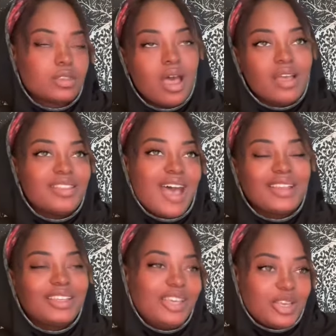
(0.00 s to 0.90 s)

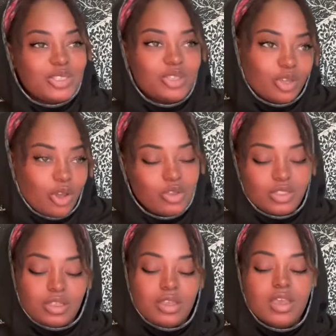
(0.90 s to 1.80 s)
not the hexing and
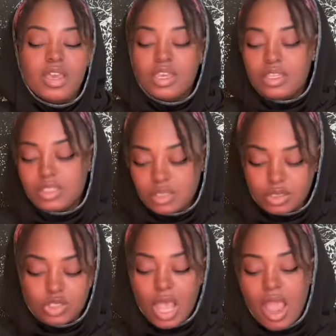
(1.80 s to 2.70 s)
cursing, it's
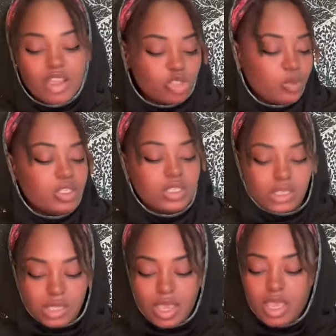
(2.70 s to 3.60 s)
tires being
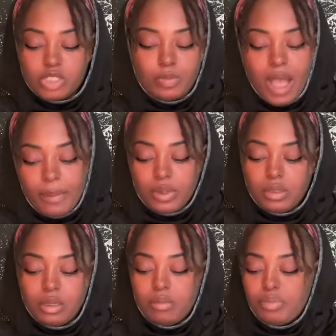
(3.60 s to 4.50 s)
slashed,
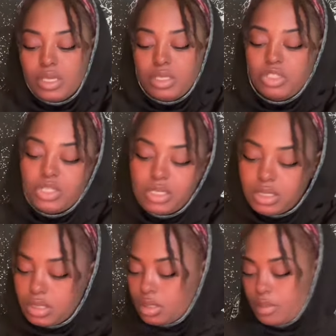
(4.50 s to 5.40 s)
popping up, being
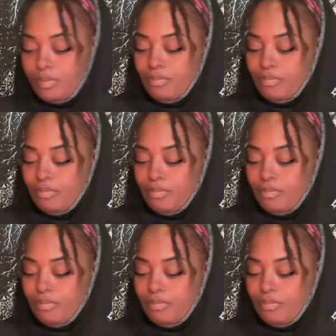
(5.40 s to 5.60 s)
just